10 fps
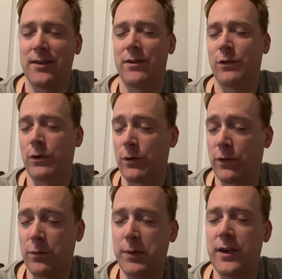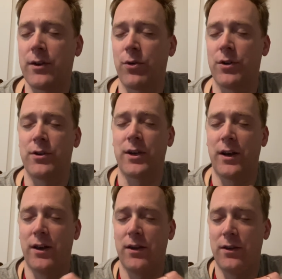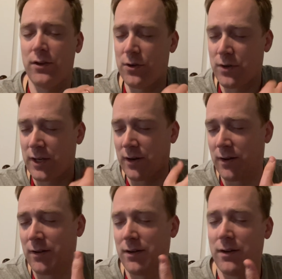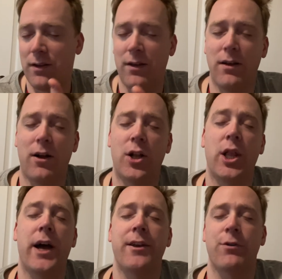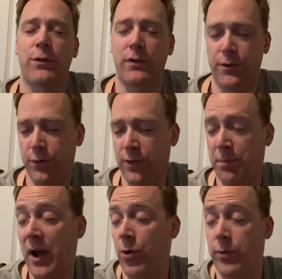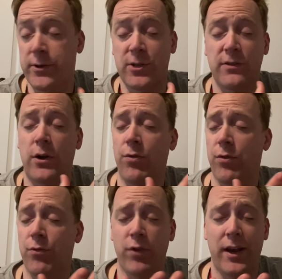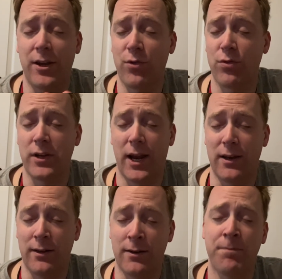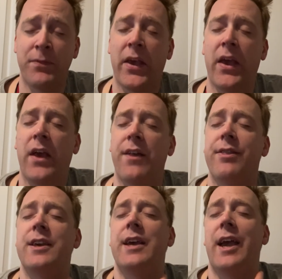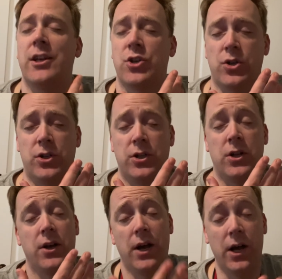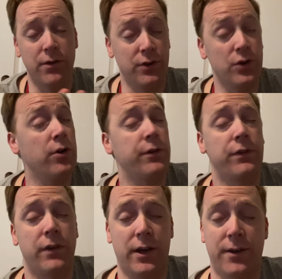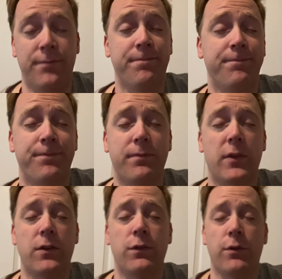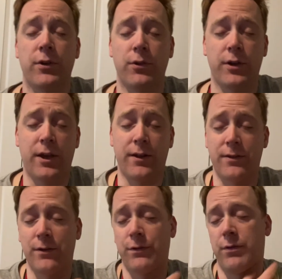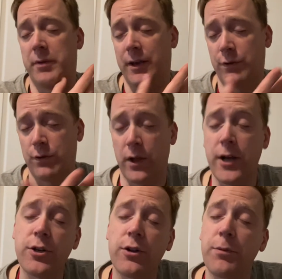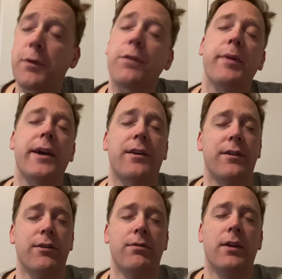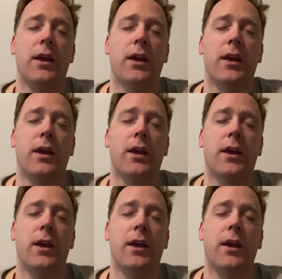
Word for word: so to speak, or you can you can align yourself with the power which has already created, the angel of your sun. So if you're looking at this from an astrological perspective,